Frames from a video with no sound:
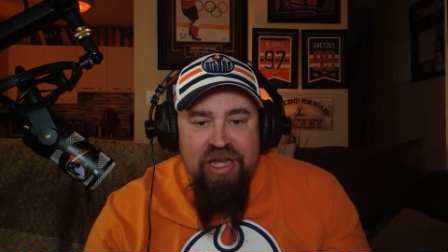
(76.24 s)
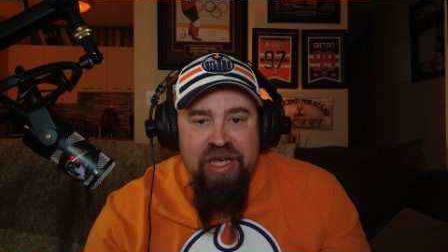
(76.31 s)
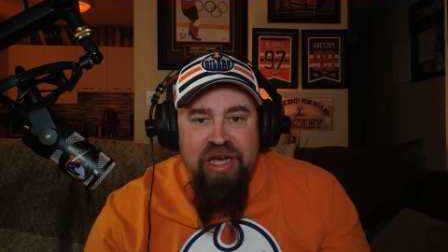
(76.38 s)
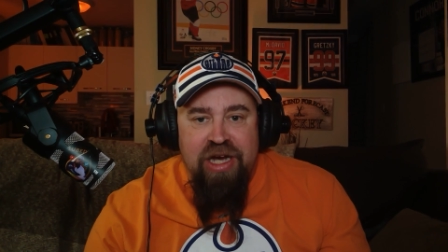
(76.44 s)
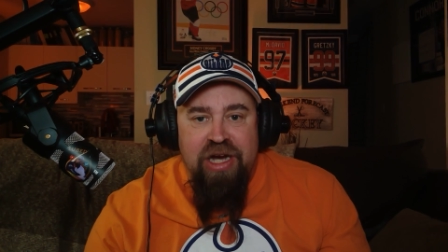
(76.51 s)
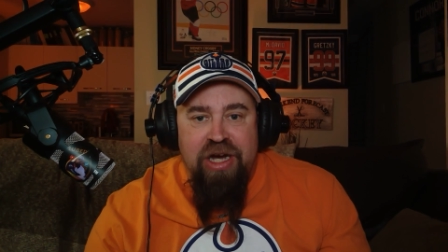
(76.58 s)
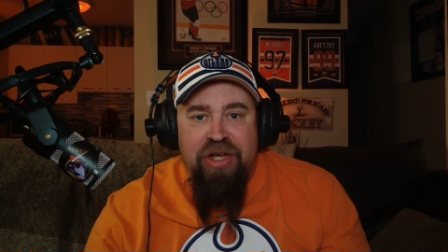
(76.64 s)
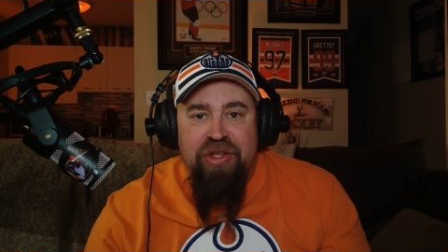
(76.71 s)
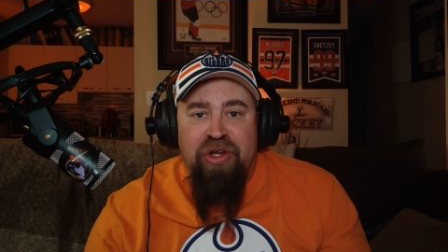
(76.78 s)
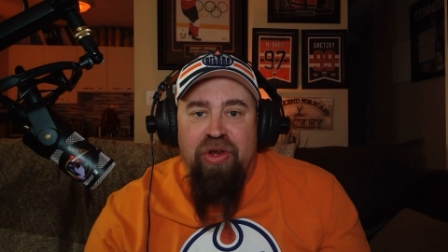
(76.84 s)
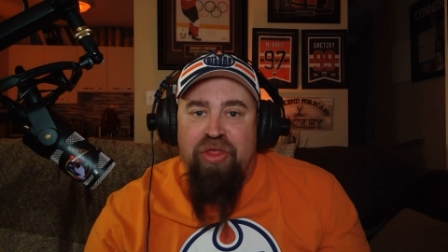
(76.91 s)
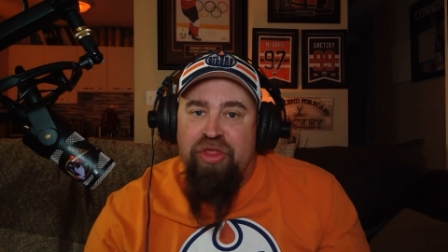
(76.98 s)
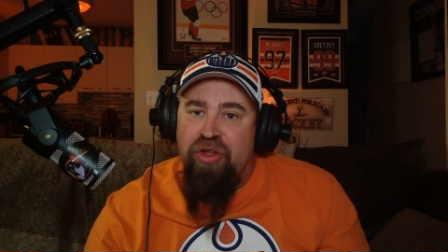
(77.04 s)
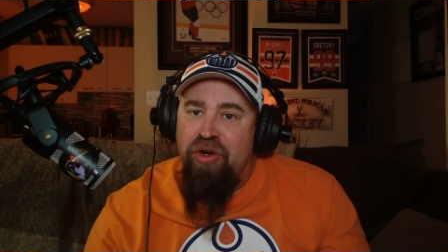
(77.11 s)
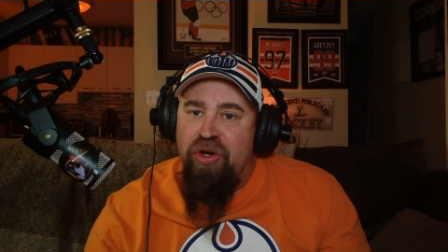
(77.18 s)
Uh, their
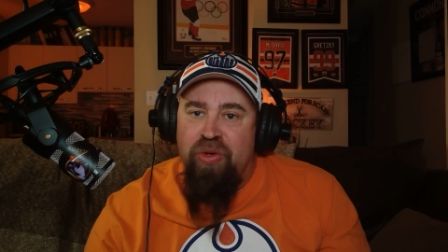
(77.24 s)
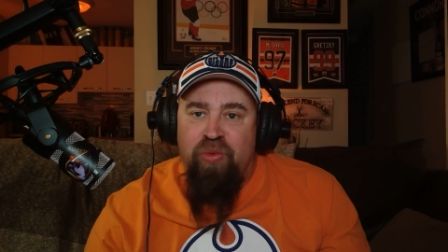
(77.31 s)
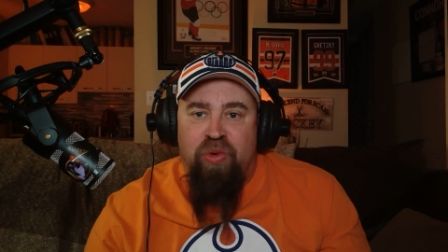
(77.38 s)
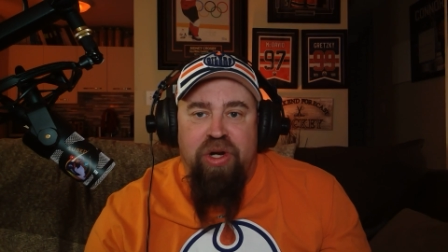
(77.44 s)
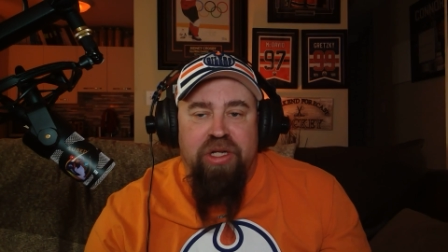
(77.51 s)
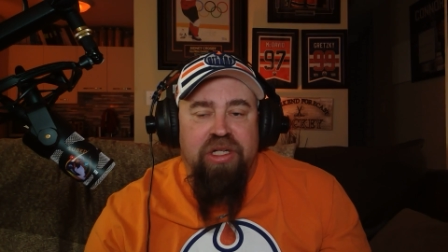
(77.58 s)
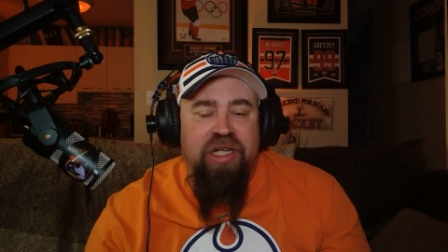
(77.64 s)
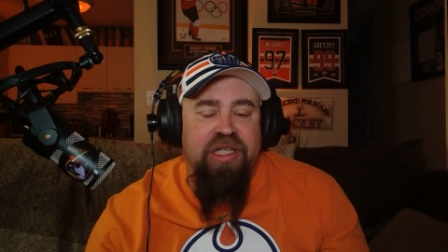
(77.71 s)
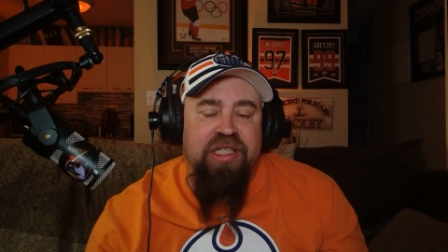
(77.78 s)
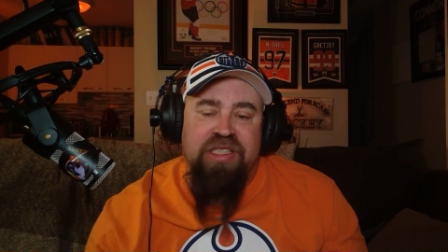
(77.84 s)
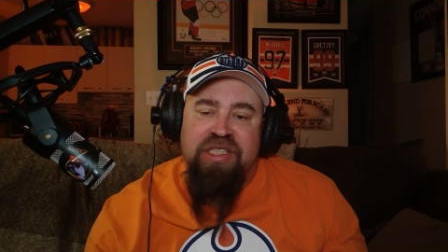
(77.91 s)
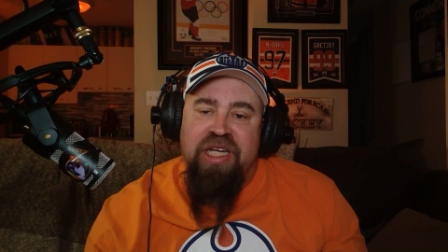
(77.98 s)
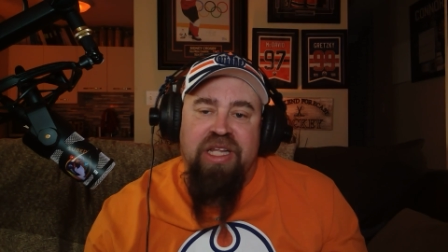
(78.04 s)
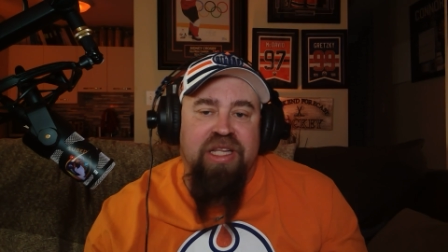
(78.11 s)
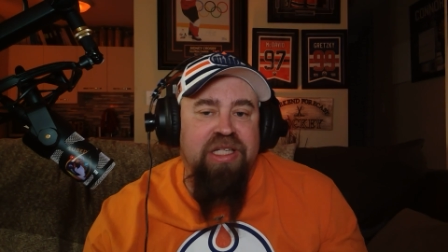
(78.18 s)
third one, like I
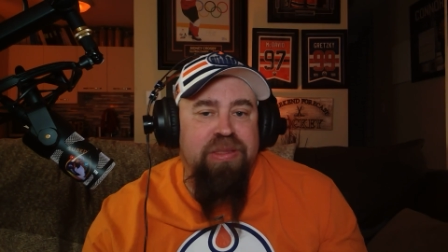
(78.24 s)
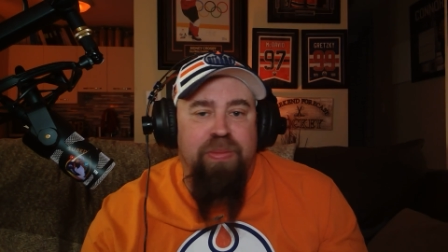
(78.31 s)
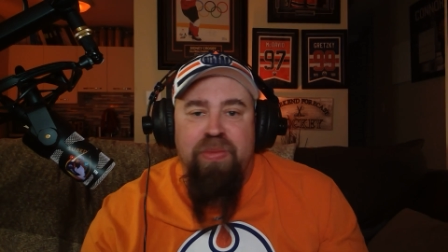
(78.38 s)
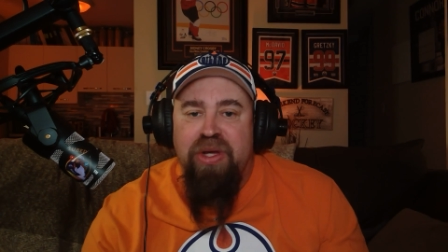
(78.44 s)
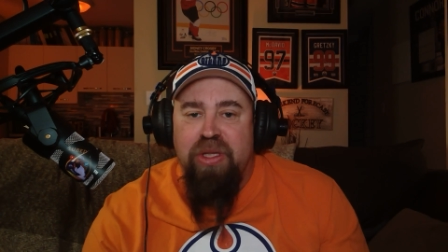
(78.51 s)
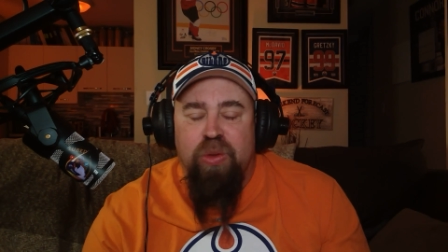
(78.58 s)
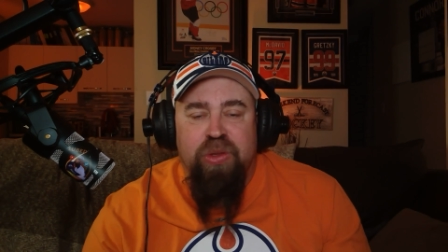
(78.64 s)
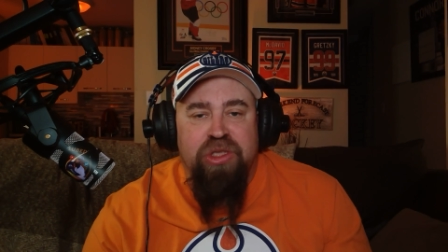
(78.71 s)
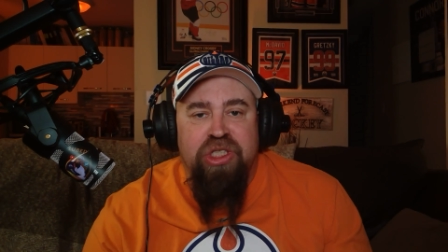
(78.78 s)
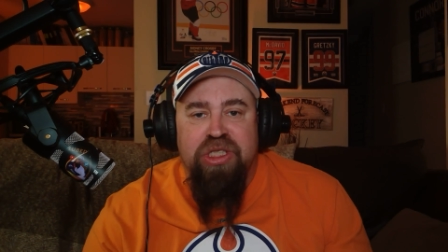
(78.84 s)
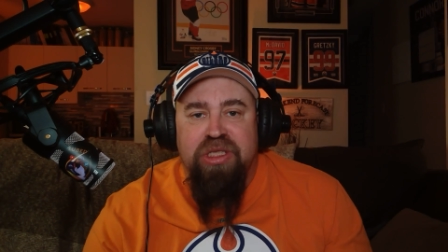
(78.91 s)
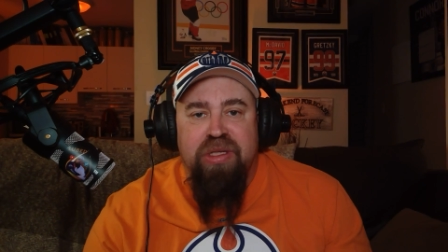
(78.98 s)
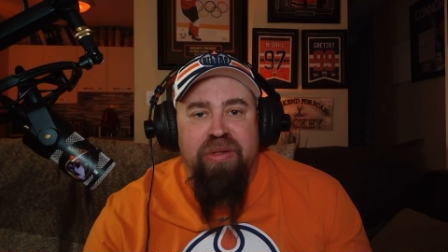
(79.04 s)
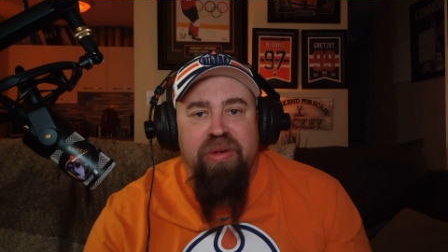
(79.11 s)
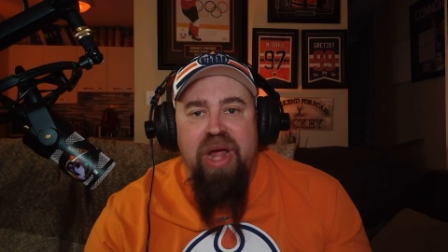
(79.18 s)
say, this month was
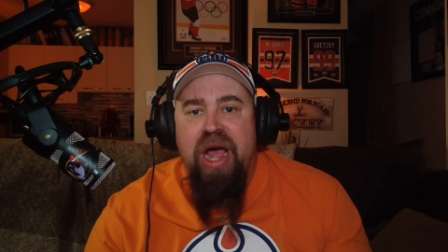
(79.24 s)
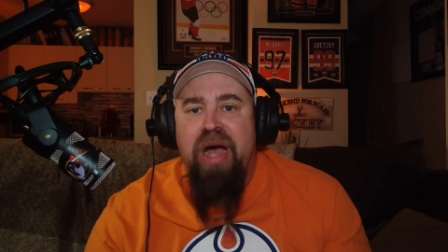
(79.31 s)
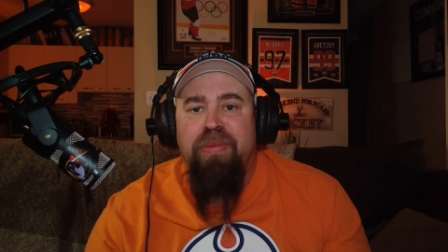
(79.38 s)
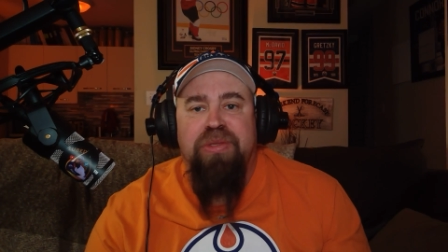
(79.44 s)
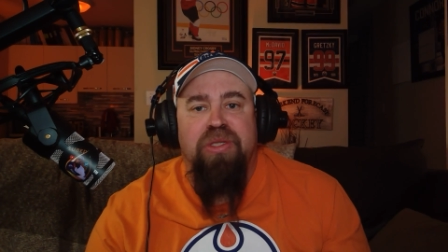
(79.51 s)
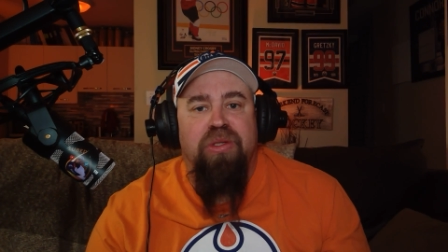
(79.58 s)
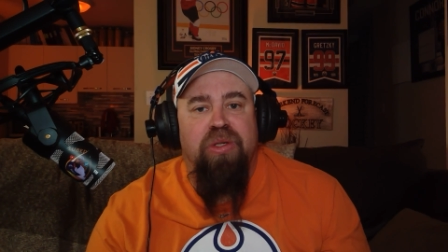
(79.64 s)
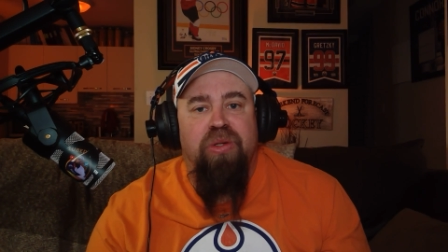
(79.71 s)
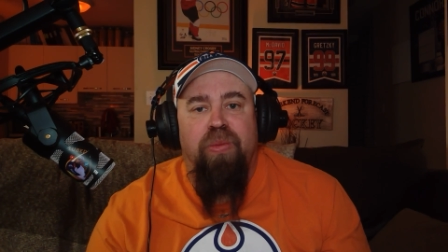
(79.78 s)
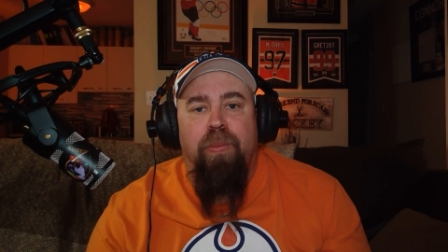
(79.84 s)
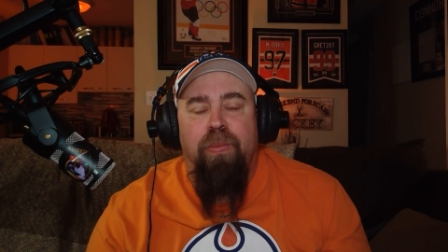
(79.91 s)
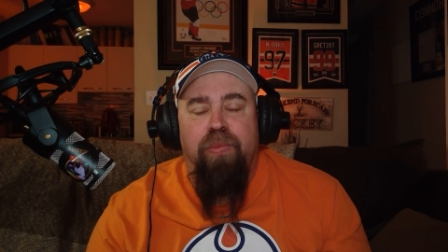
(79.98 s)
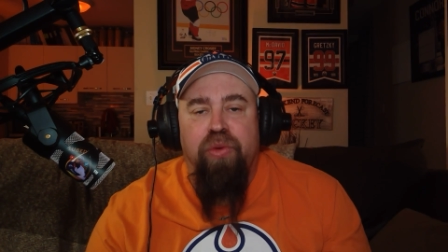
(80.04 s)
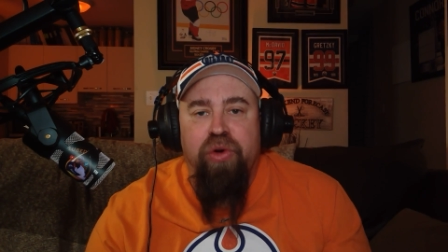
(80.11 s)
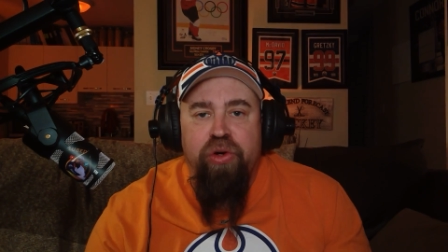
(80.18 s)
just an
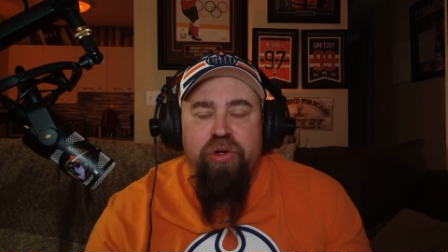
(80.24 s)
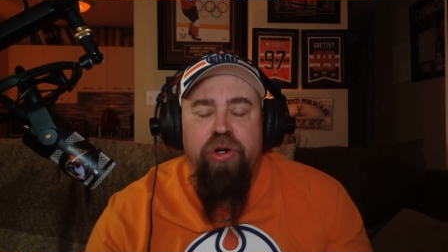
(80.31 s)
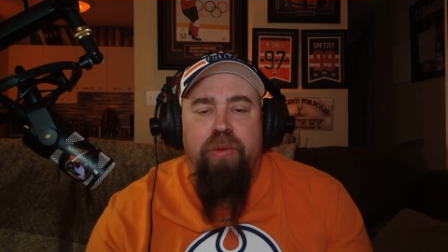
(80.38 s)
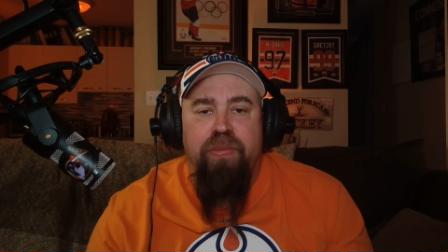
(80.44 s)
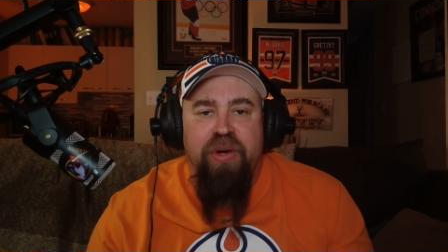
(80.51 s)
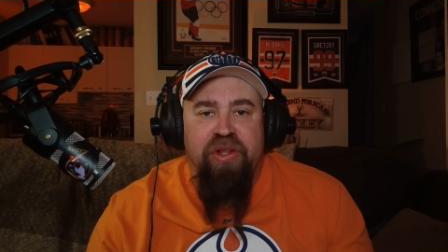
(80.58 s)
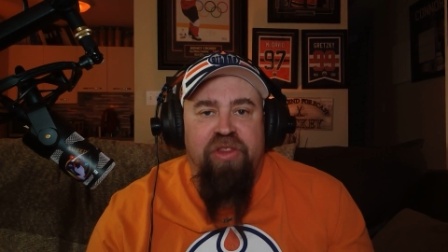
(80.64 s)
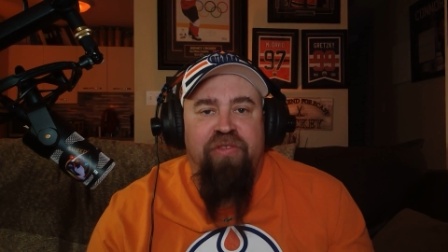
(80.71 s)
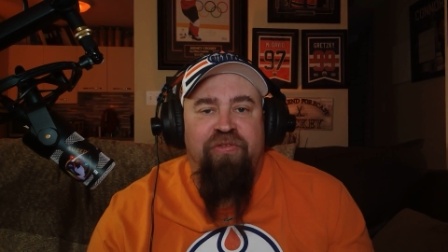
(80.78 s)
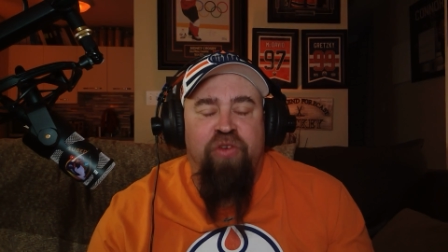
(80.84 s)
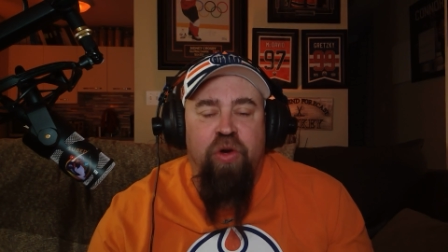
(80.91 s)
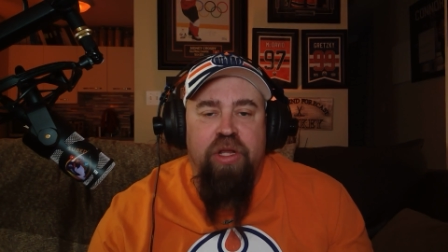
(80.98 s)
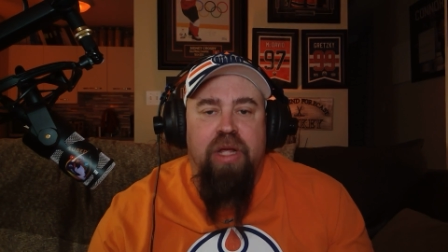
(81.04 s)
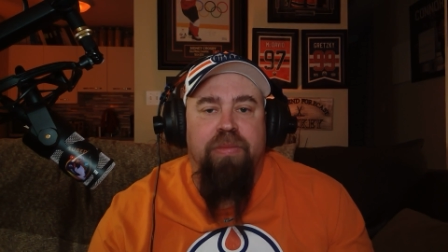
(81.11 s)
absolute brutal month for the